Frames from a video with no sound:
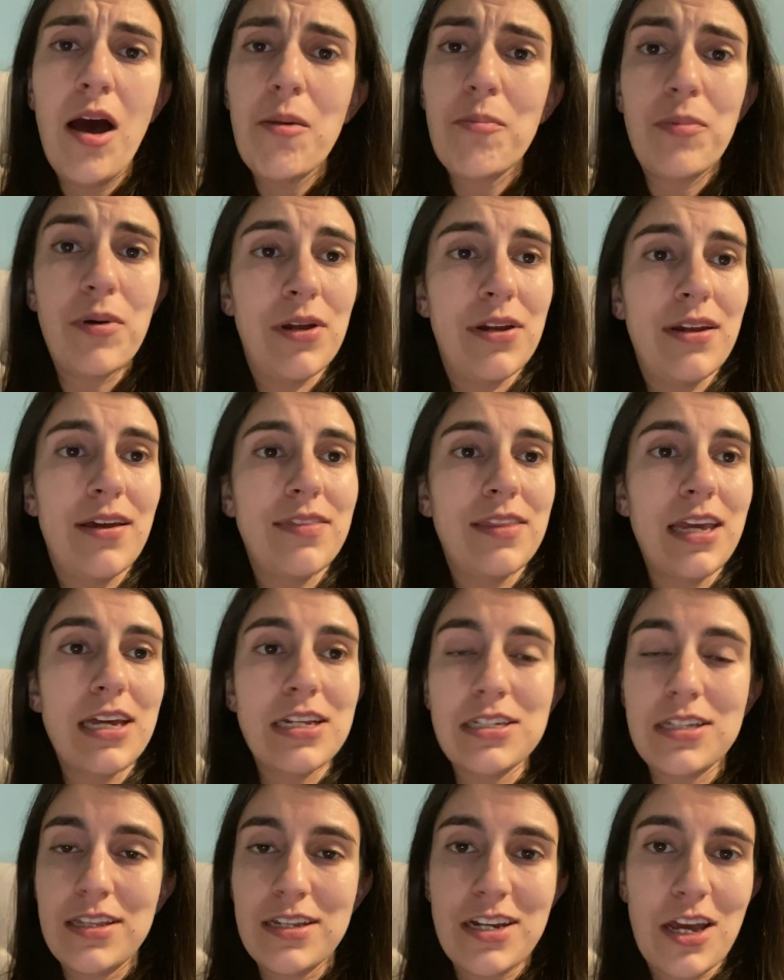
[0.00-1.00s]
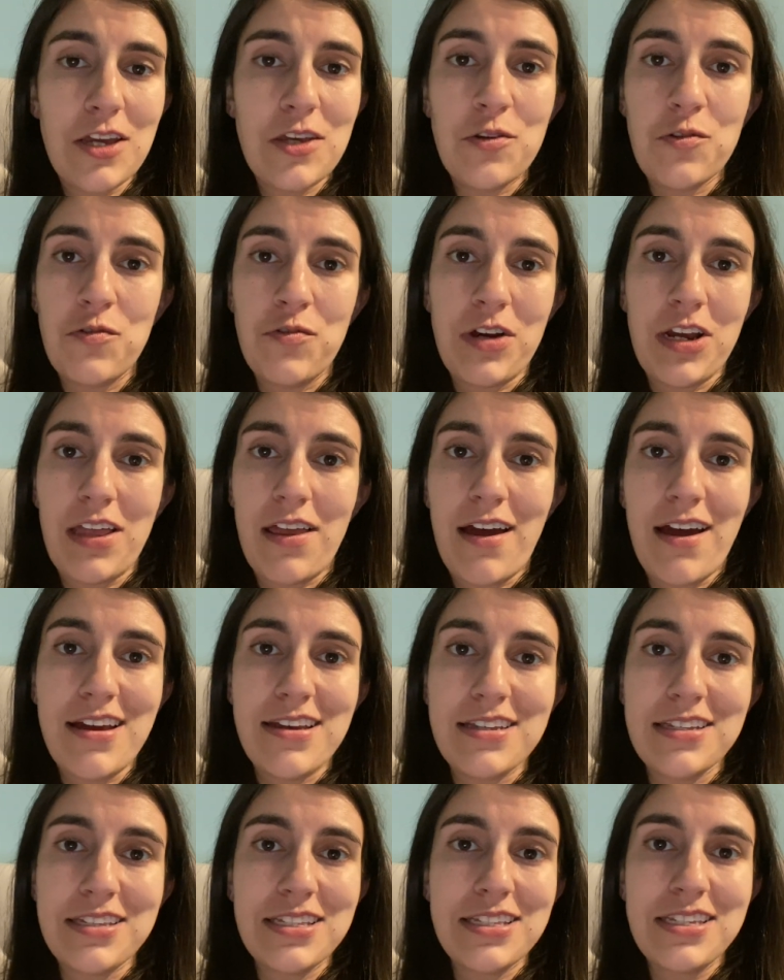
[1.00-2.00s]
But at the end of the day, you
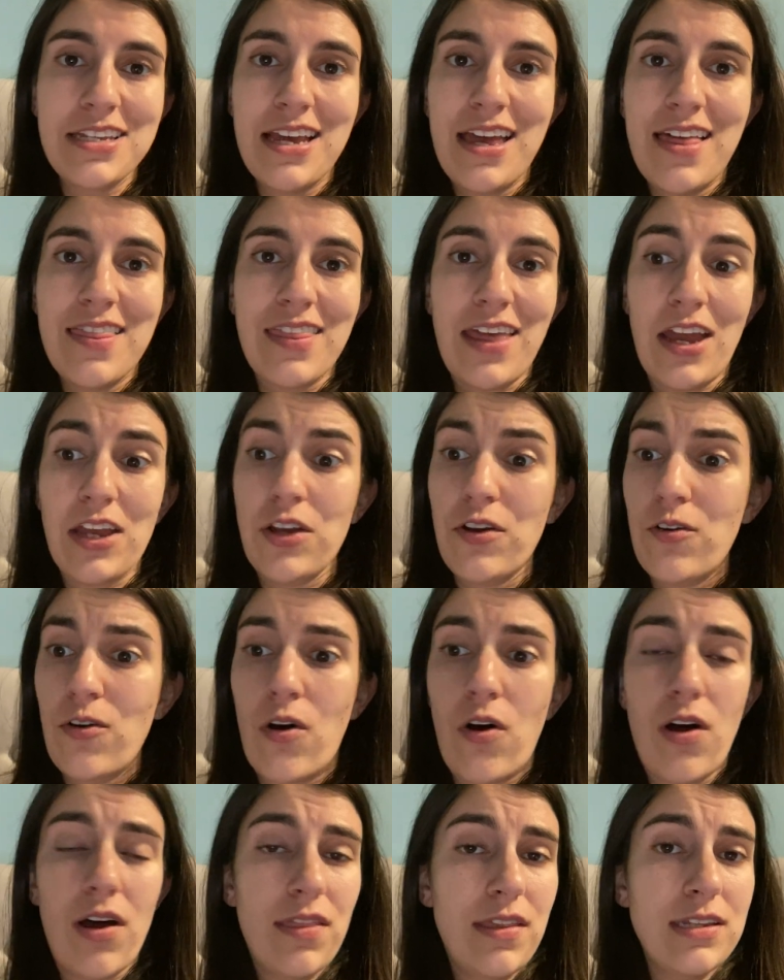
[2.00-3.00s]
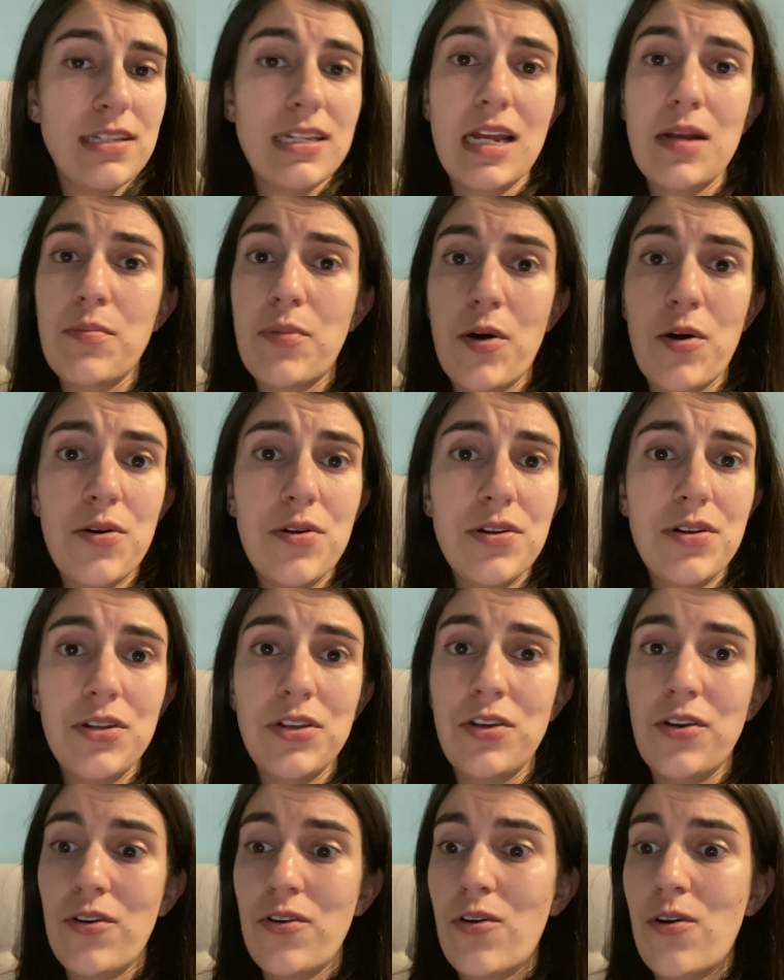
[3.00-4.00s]
realize that you're all in the same boat,
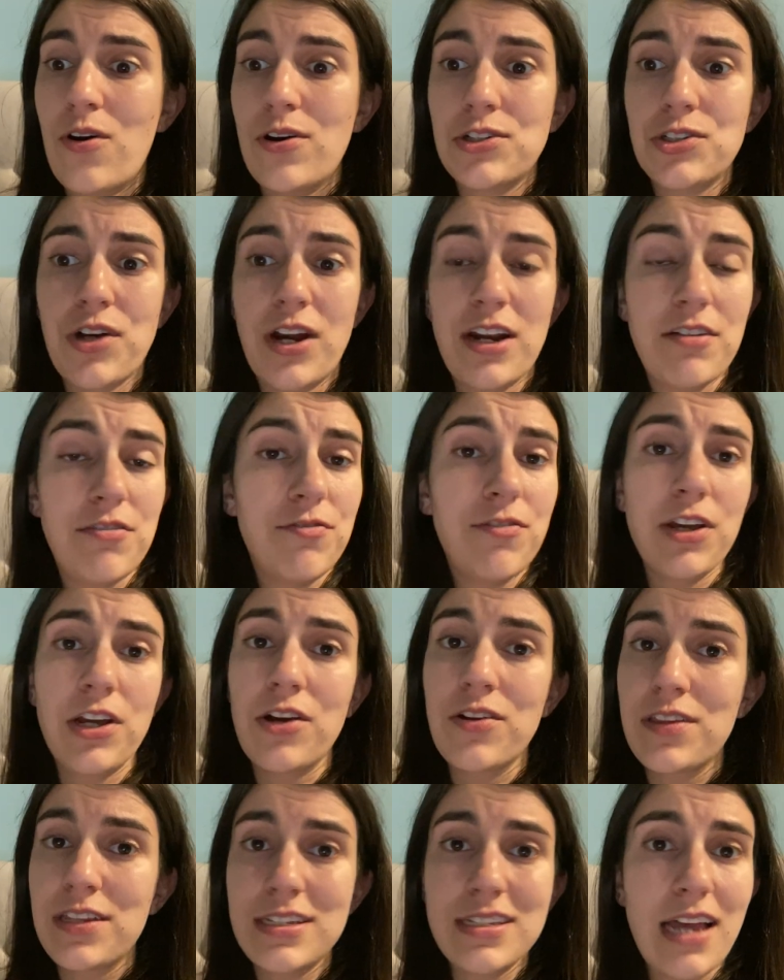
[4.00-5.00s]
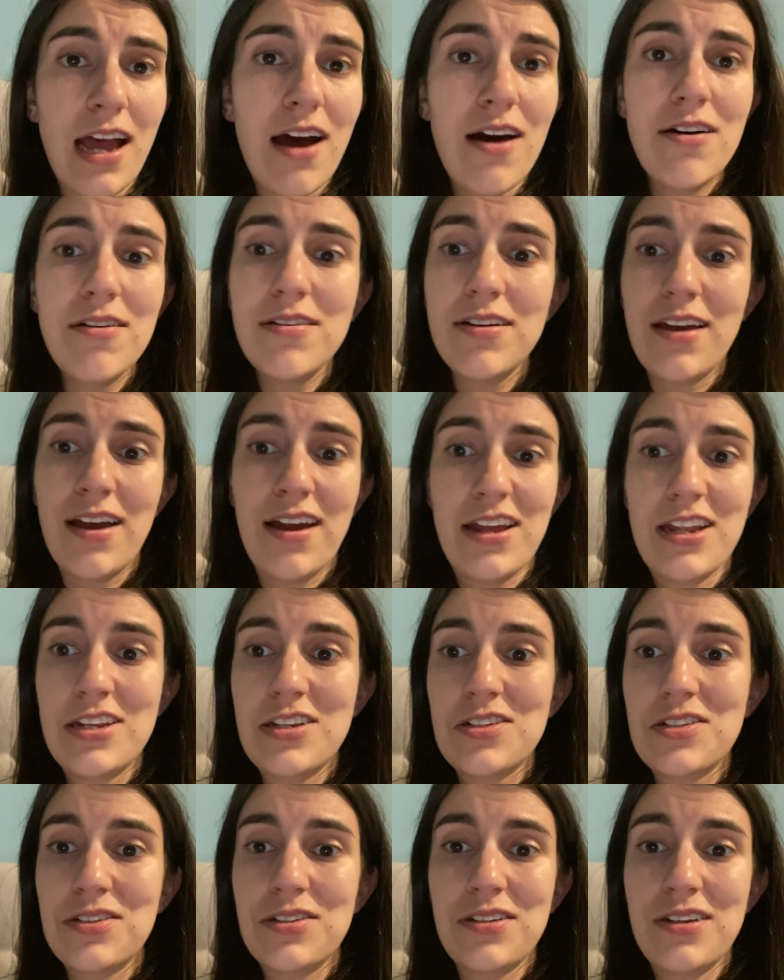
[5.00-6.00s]
you're all trying to figure this out,
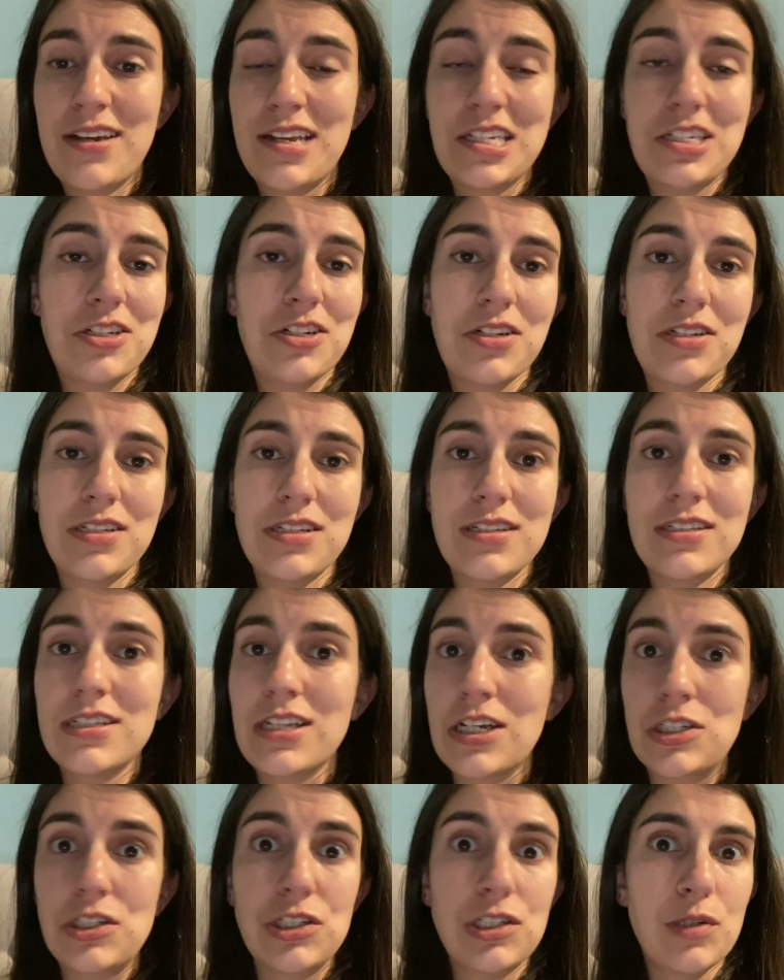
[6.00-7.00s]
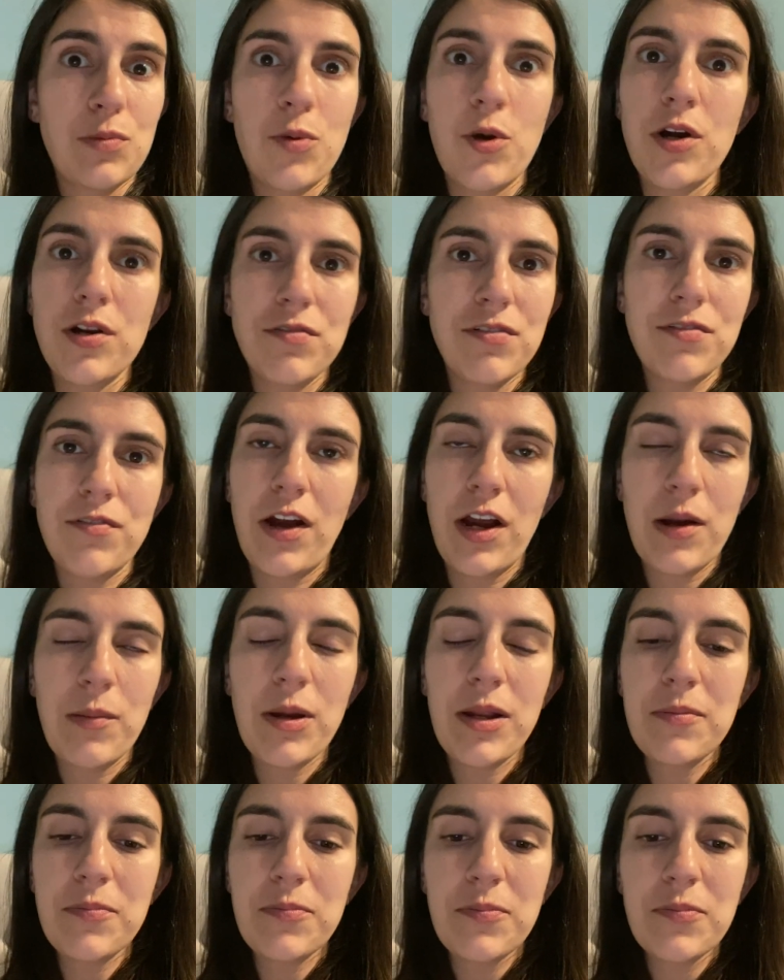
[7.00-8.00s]
and it's just such a supportive
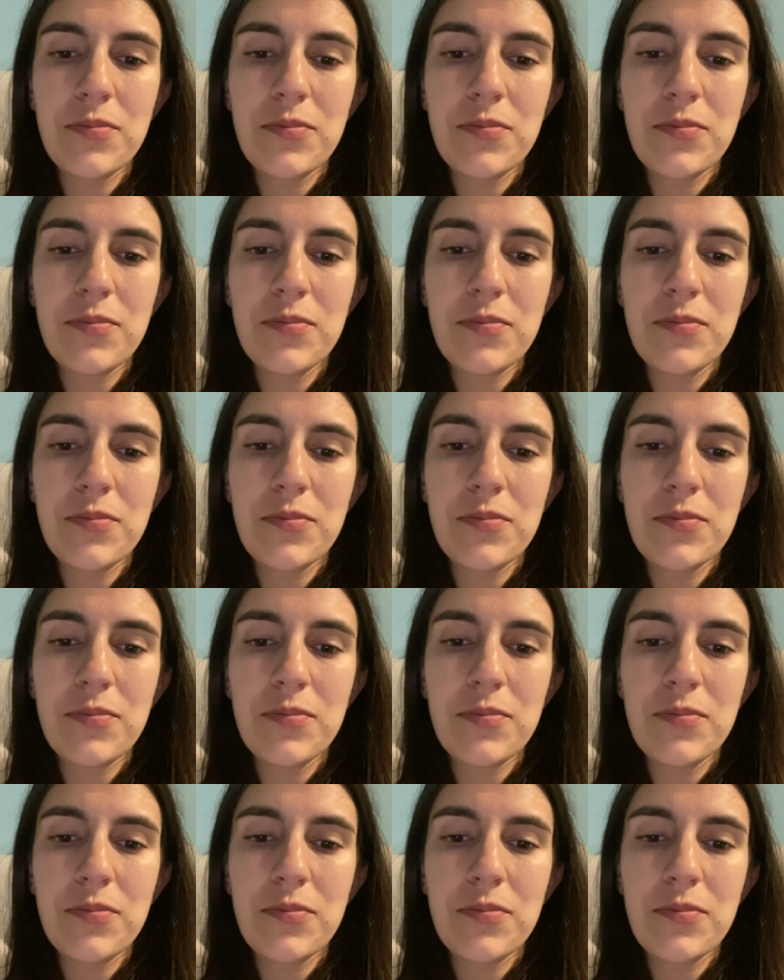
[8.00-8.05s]
environment.